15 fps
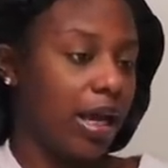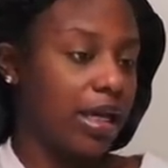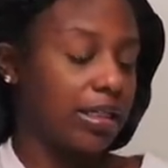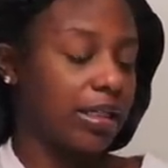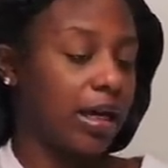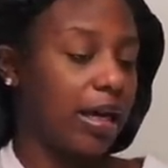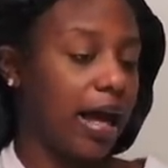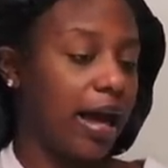
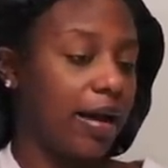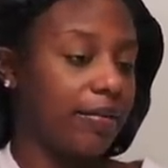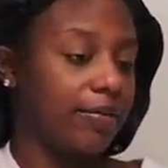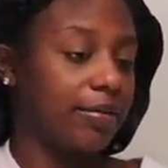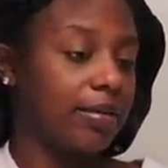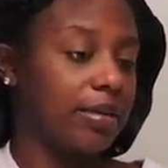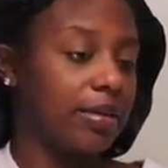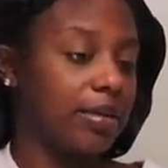It's going to
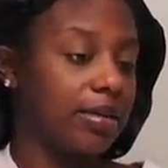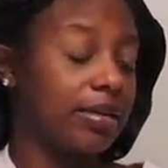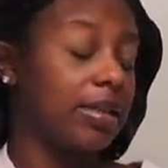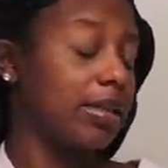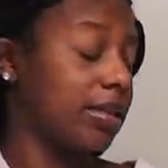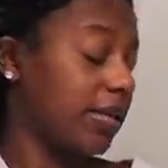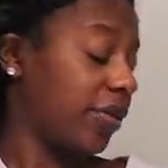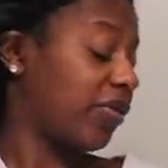have
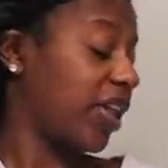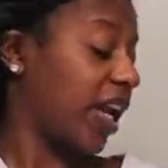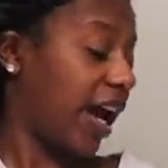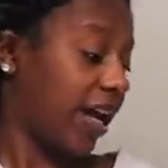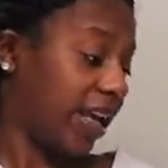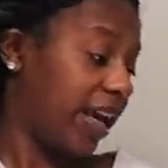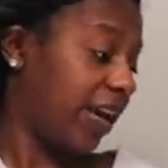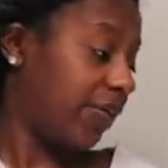the stuff that
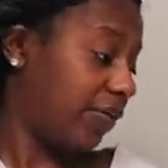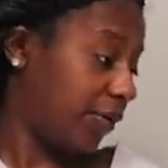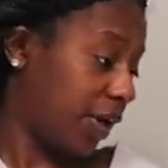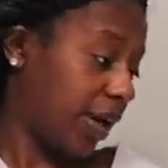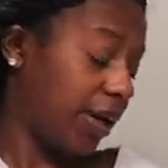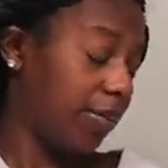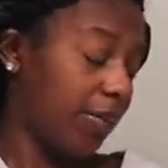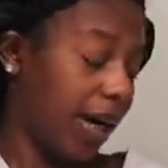I can't
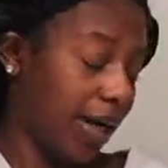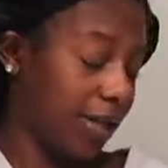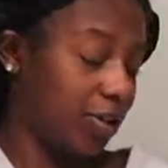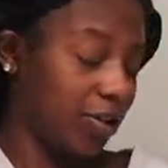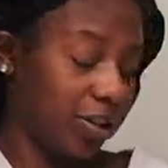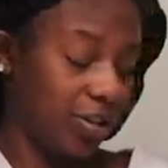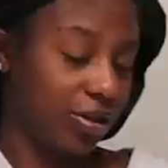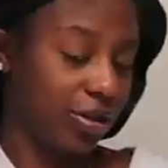fit in my
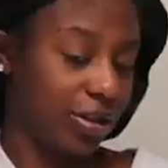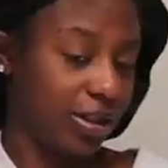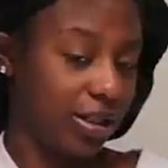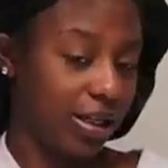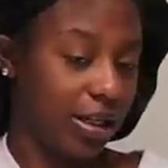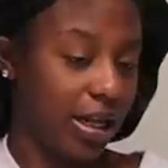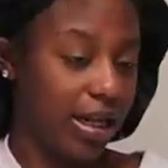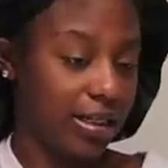dresser in
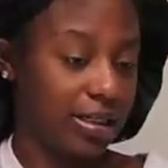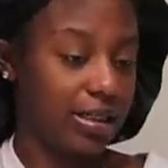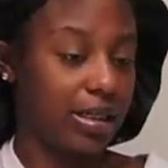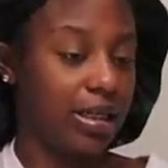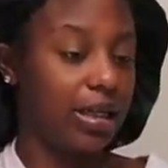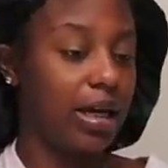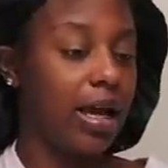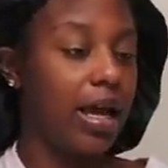the
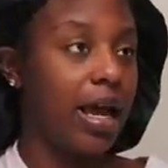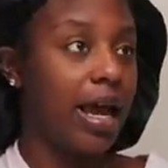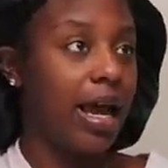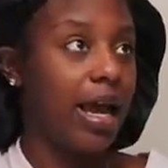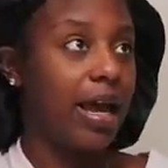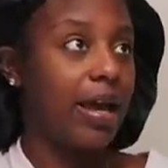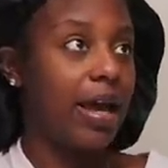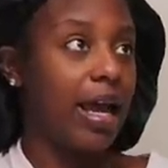closet
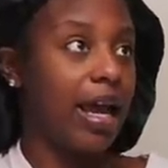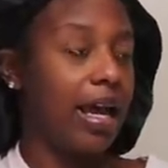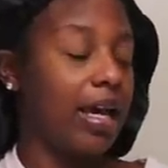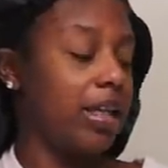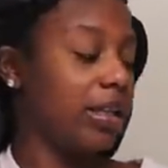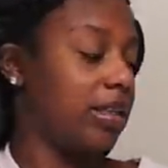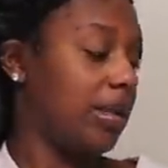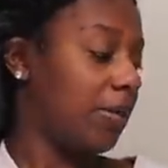
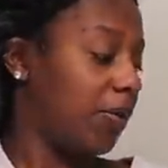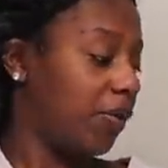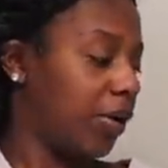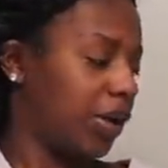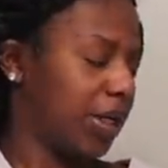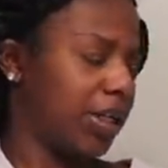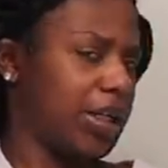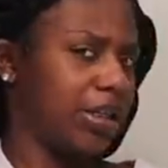and some of
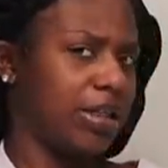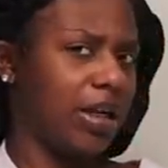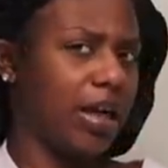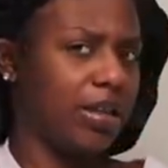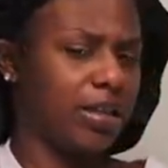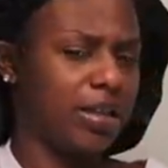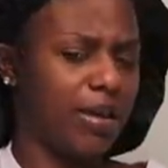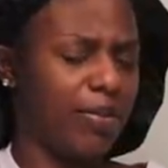
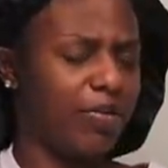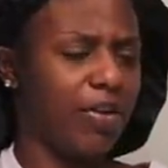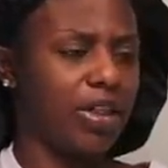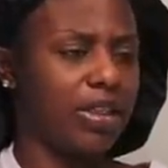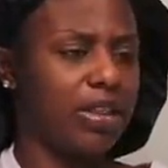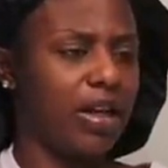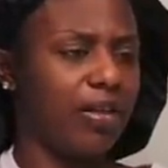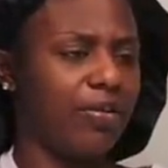
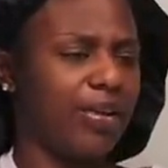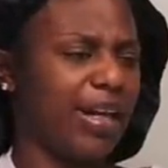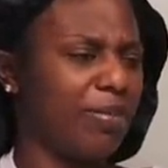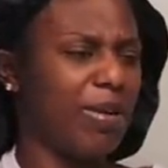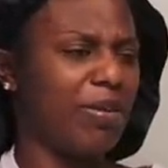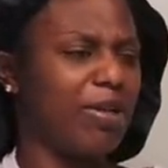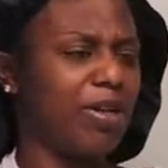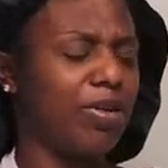her stuff. Like,
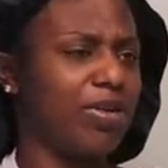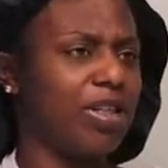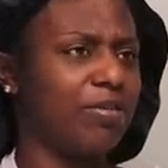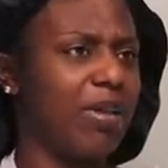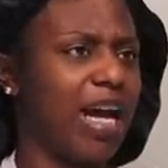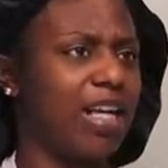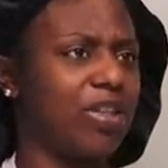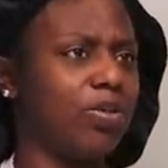baby clothes is
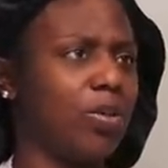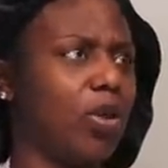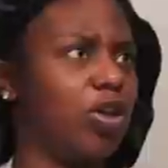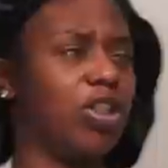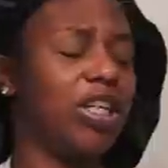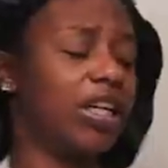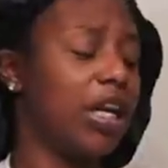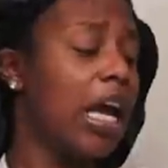mad small.
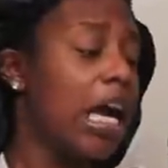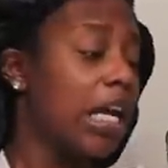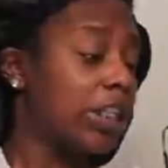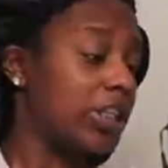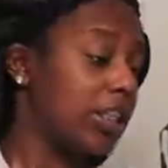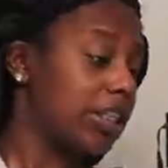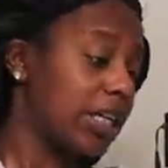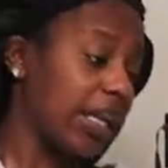She's
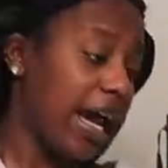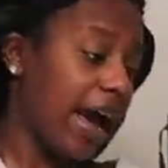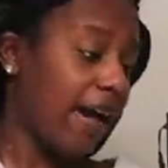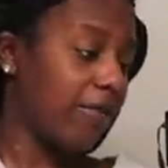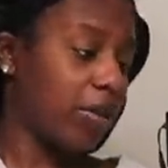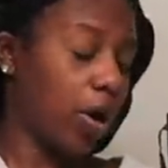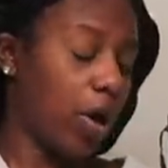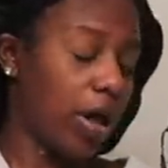going to
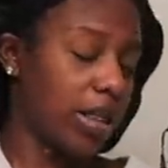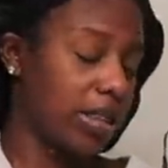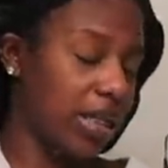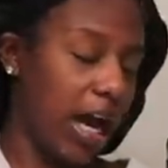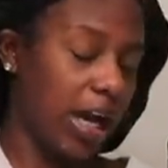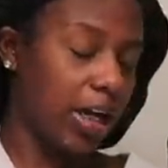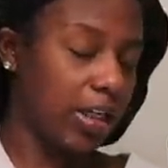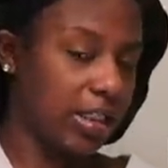have the
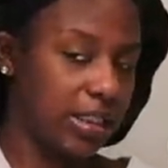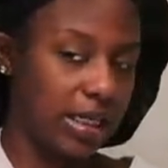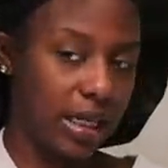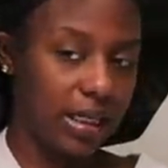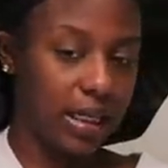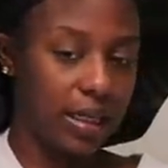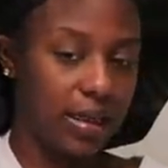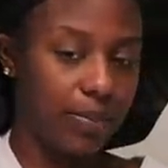entire
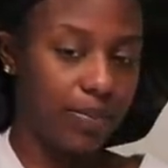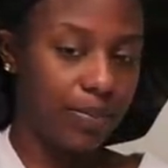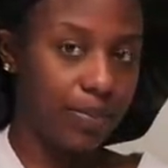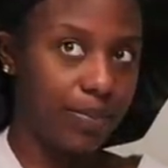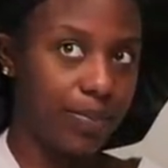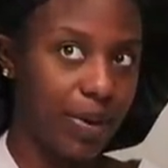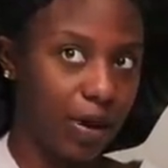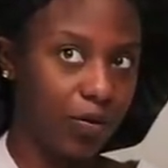second
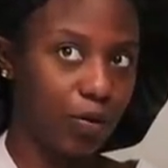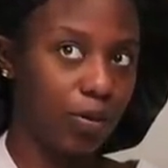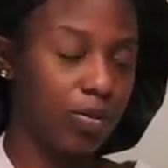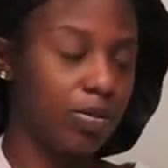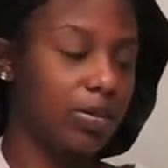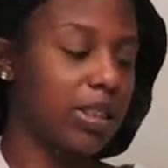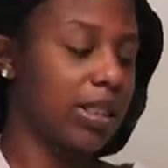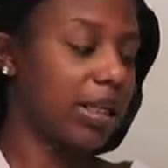
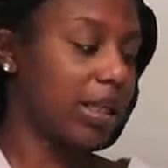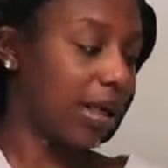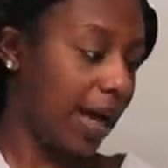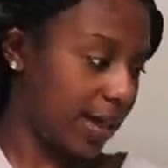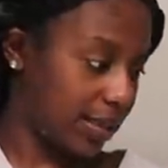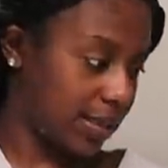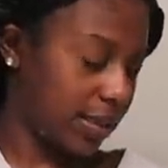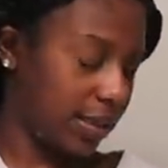bedroom's
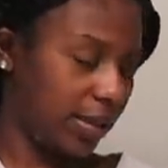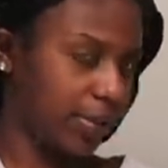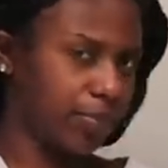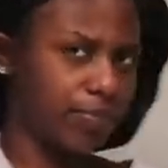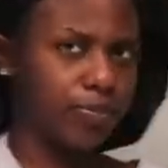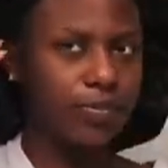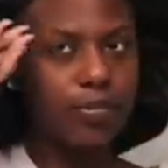closet.